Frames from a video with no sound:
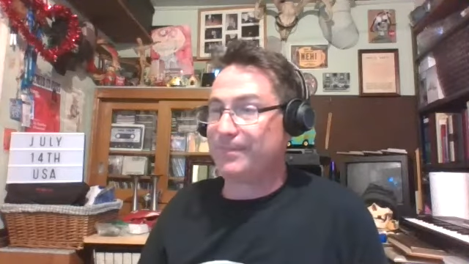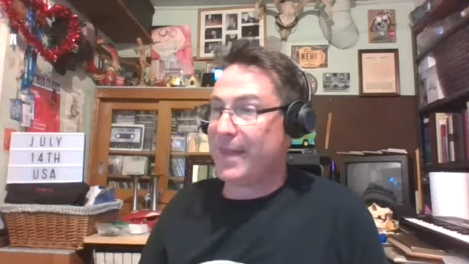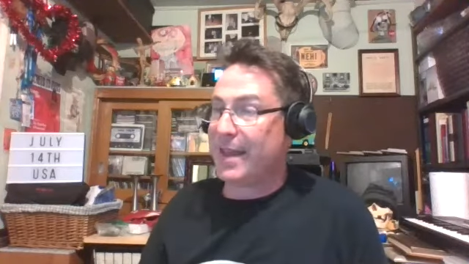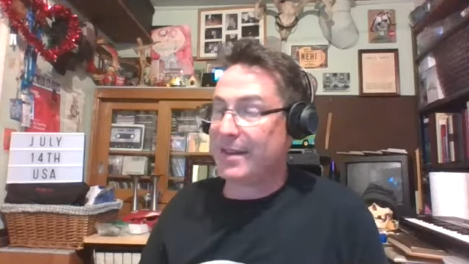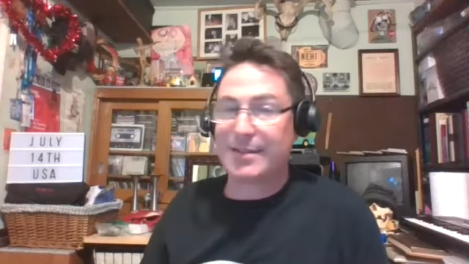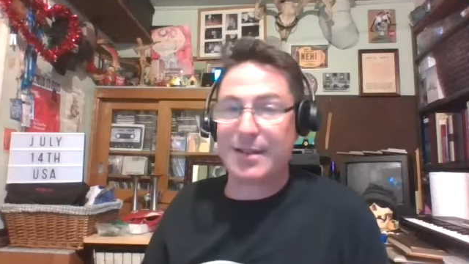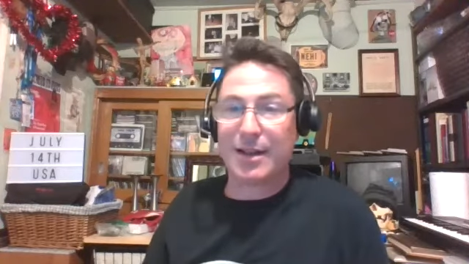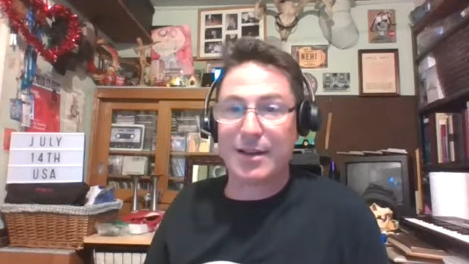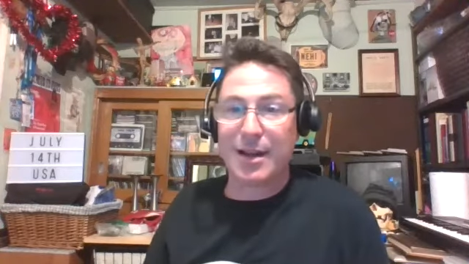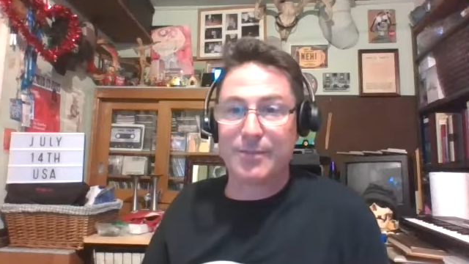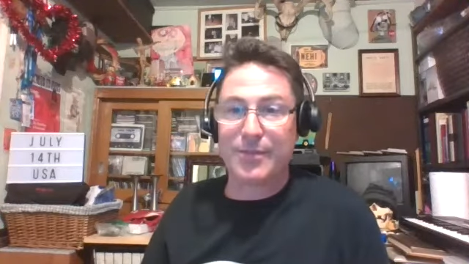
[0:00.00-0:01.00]
had to suck
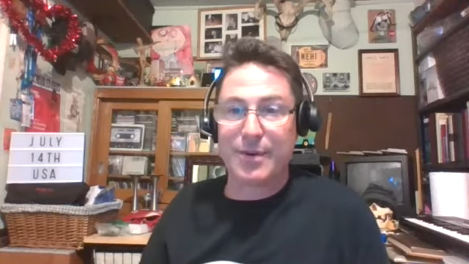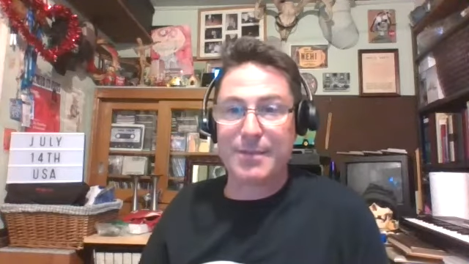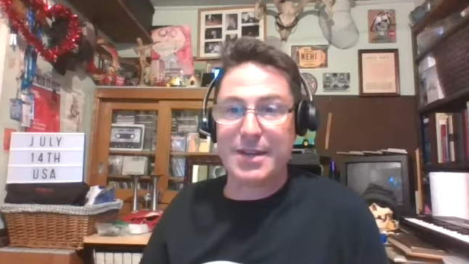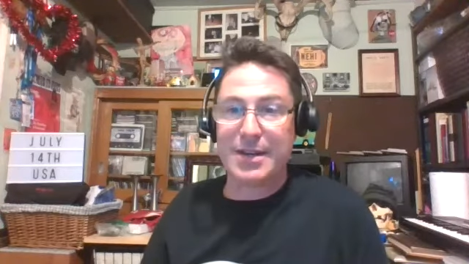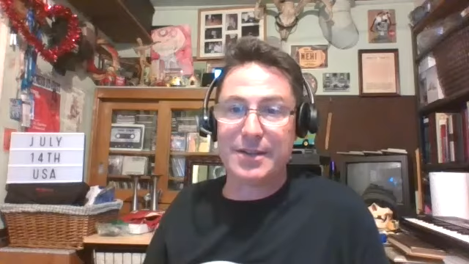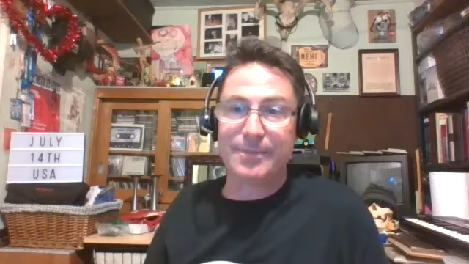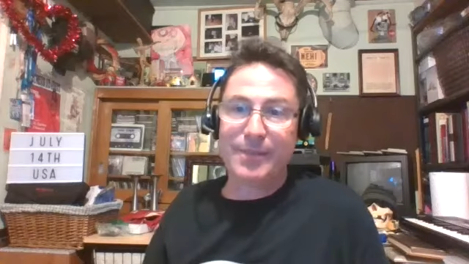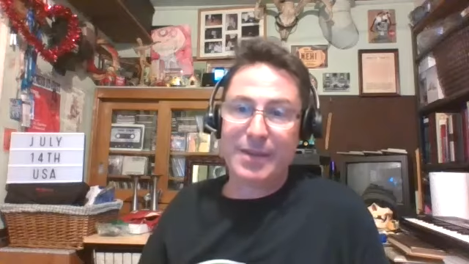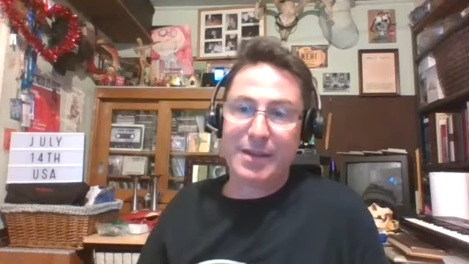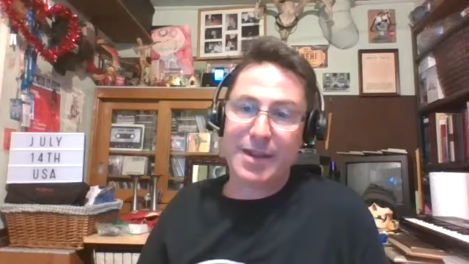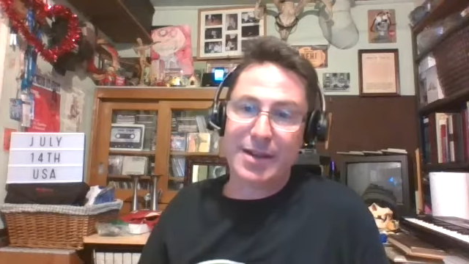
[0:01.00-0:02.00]
it up for a minute
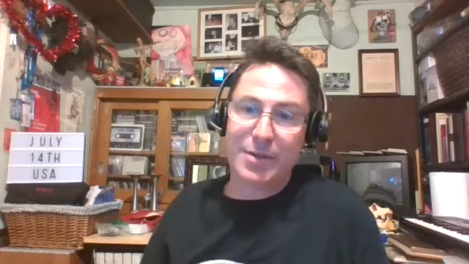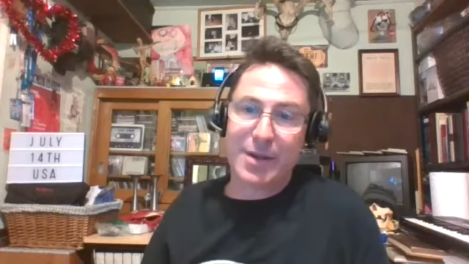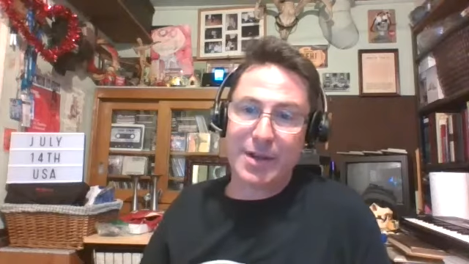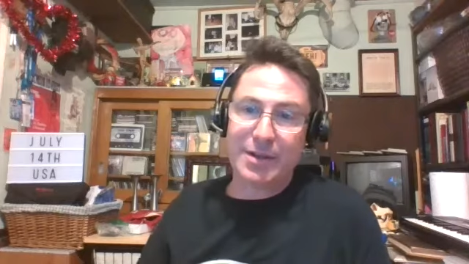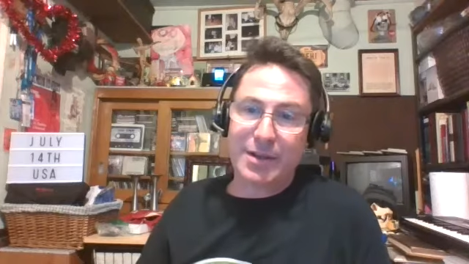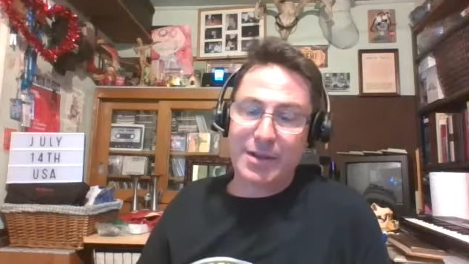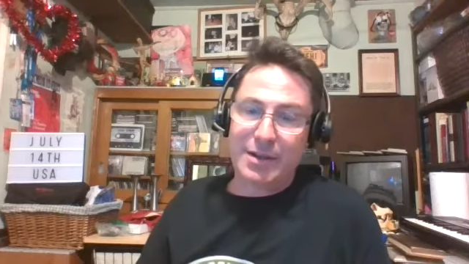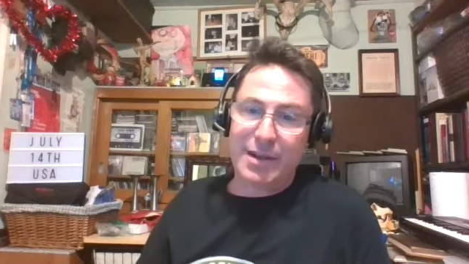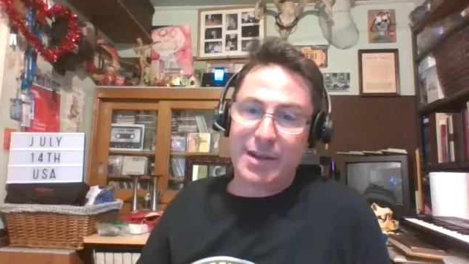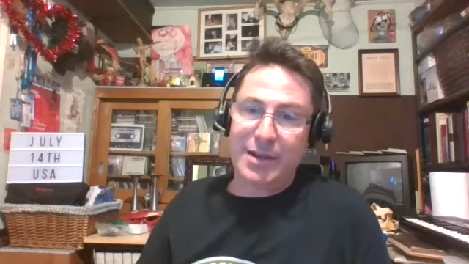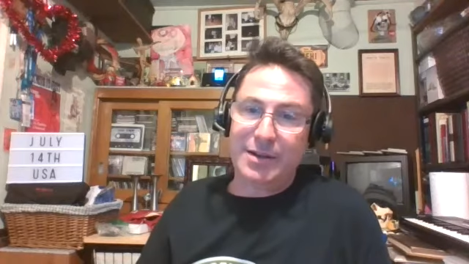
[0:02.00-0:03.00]
anyway.
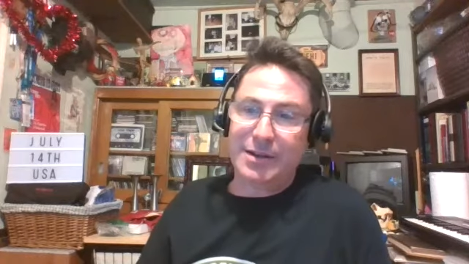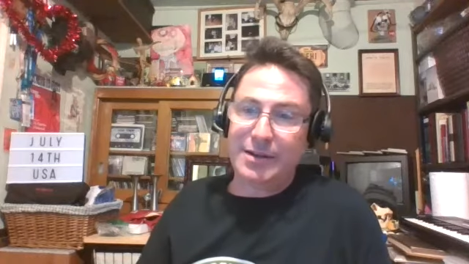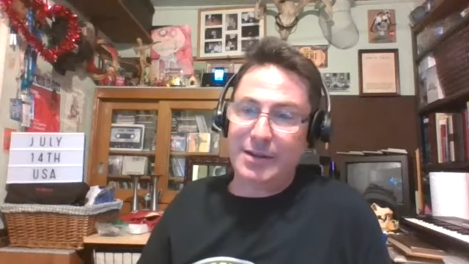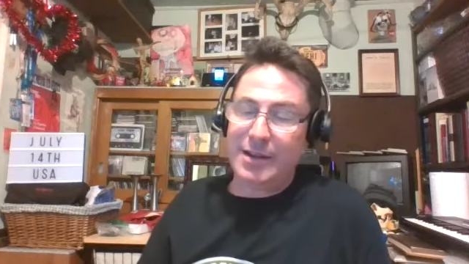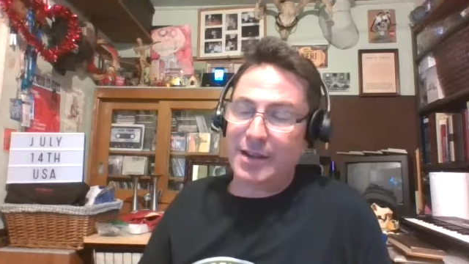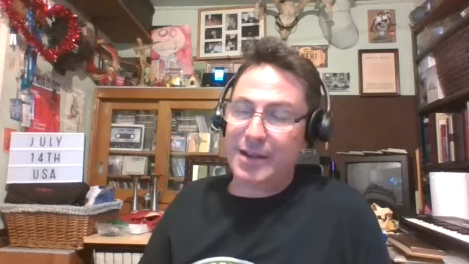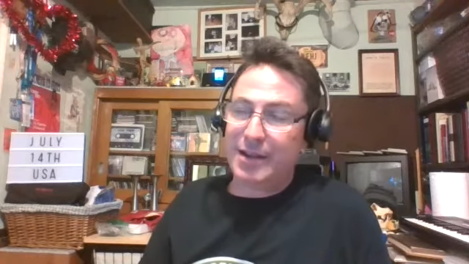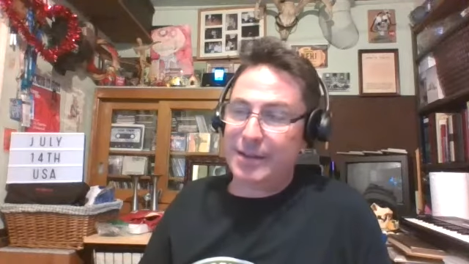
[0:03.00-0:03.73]
And uh, yeah, and, and I, I,